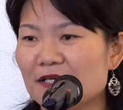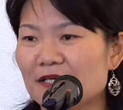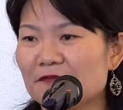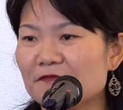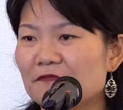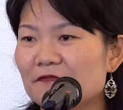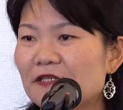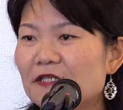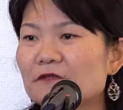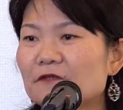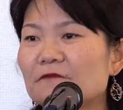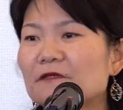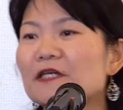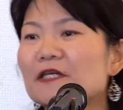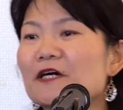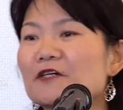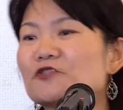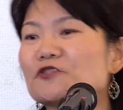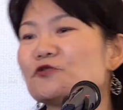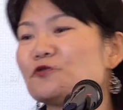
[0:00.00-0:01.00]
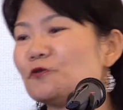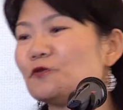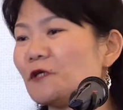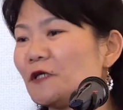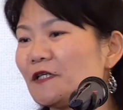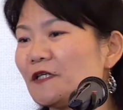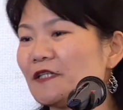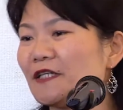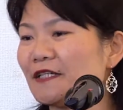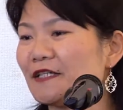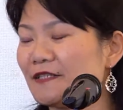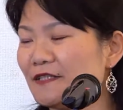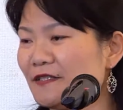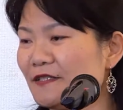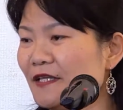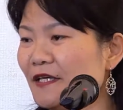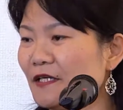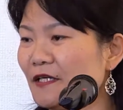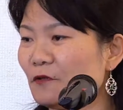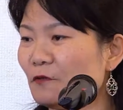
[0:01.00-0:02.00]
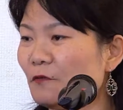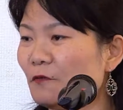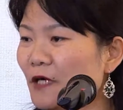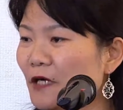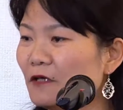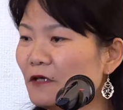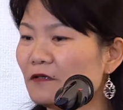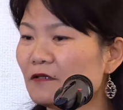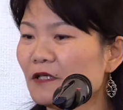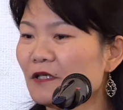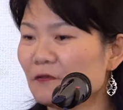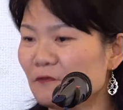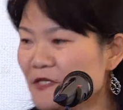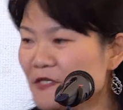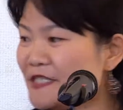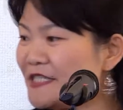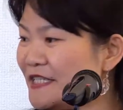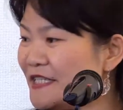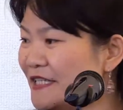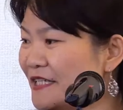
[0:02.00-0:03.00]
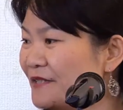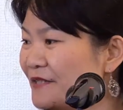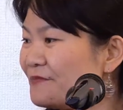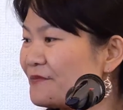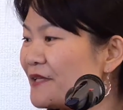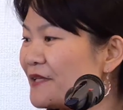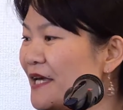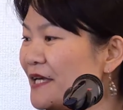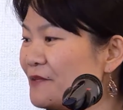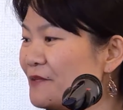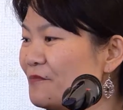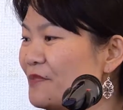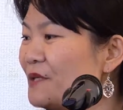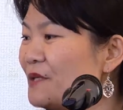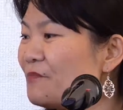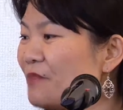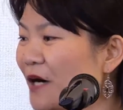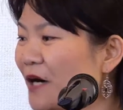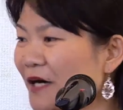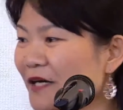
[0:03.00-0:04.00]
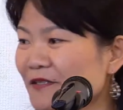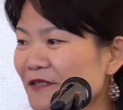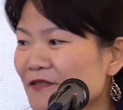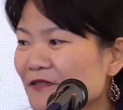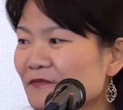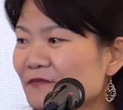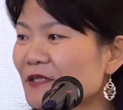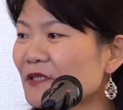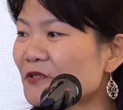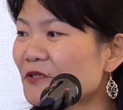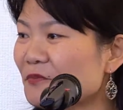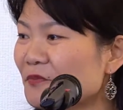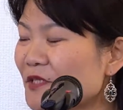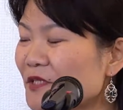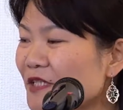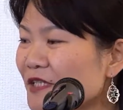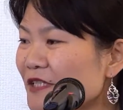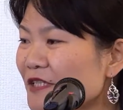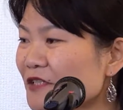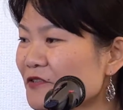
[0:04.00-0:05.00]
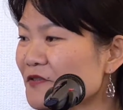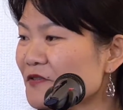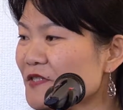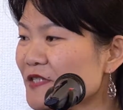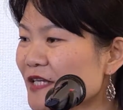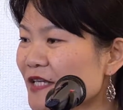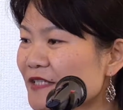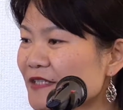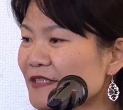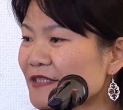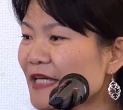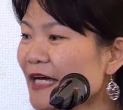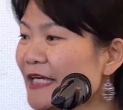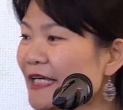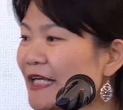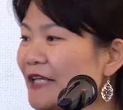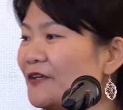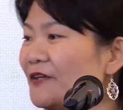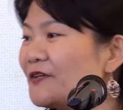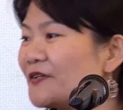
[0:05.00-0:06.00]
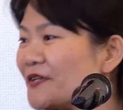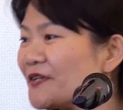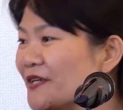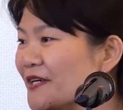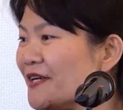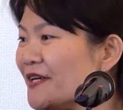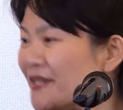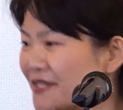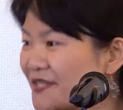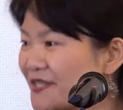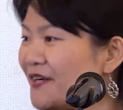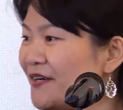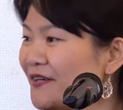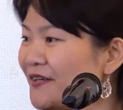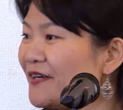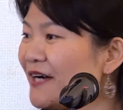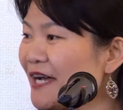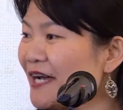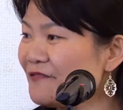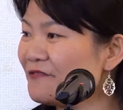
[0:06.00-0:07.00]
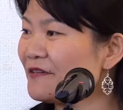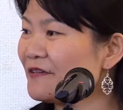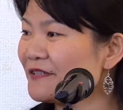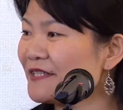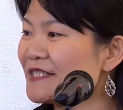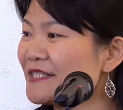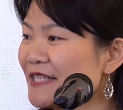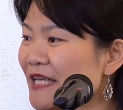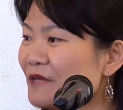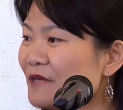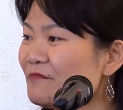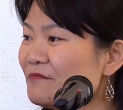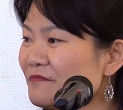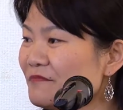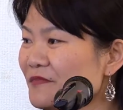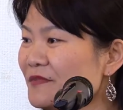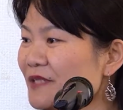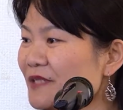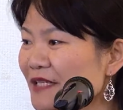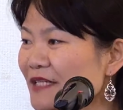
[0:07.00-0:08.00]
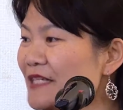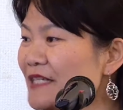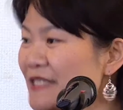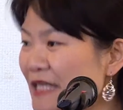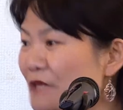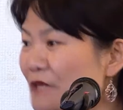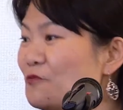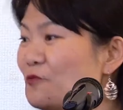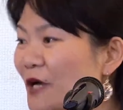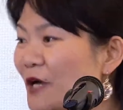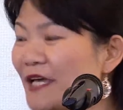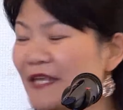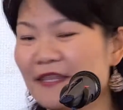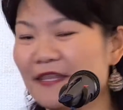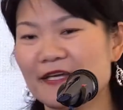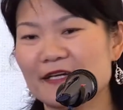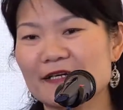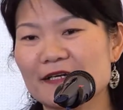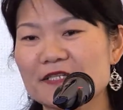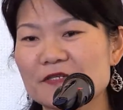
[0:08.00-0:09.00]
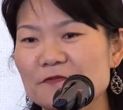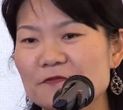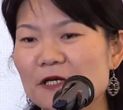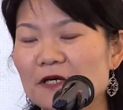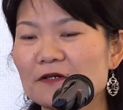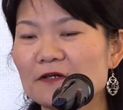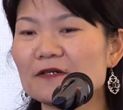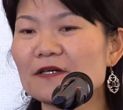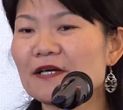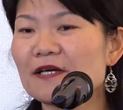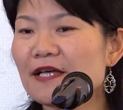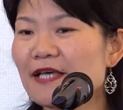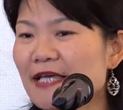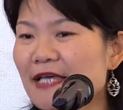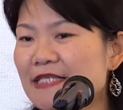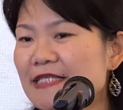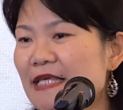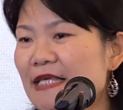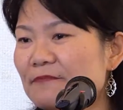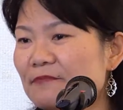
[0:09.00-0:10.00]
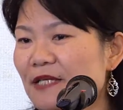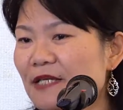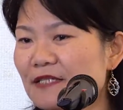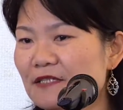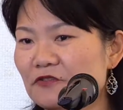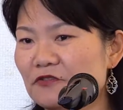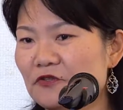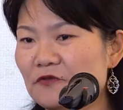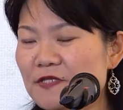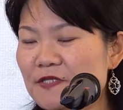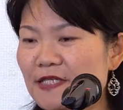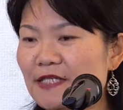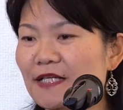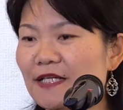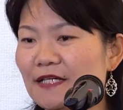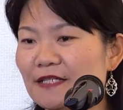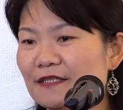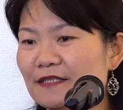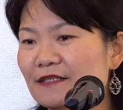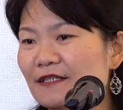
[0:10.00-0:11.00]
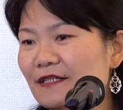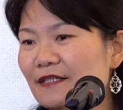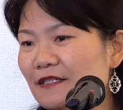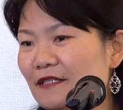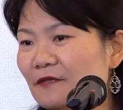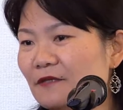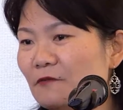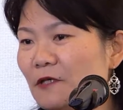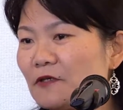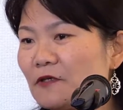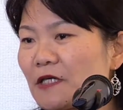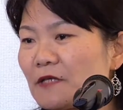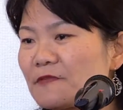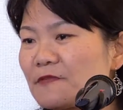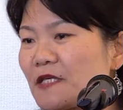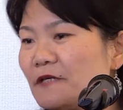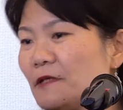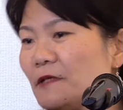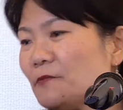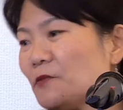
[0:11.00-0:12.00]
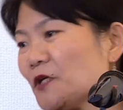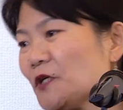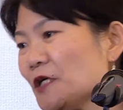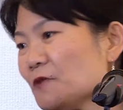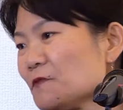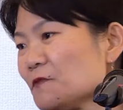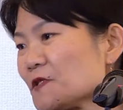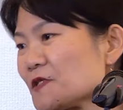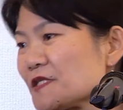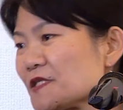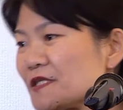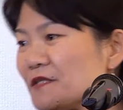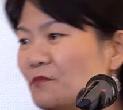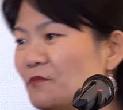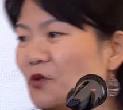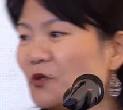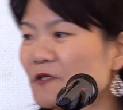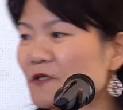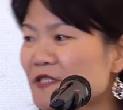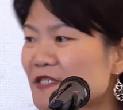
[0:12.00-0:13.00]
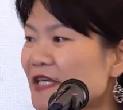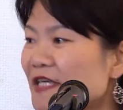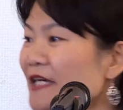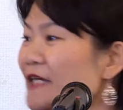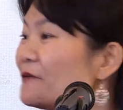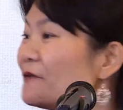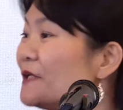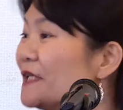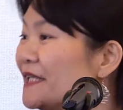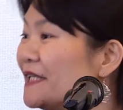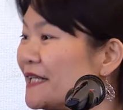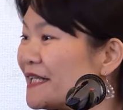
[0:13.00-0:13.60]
feel reassured that they are well received and be part of the community to start a dialogue. So I felt the same in the same way there as well, except that New Zealand, the welcome ceremony was more scary,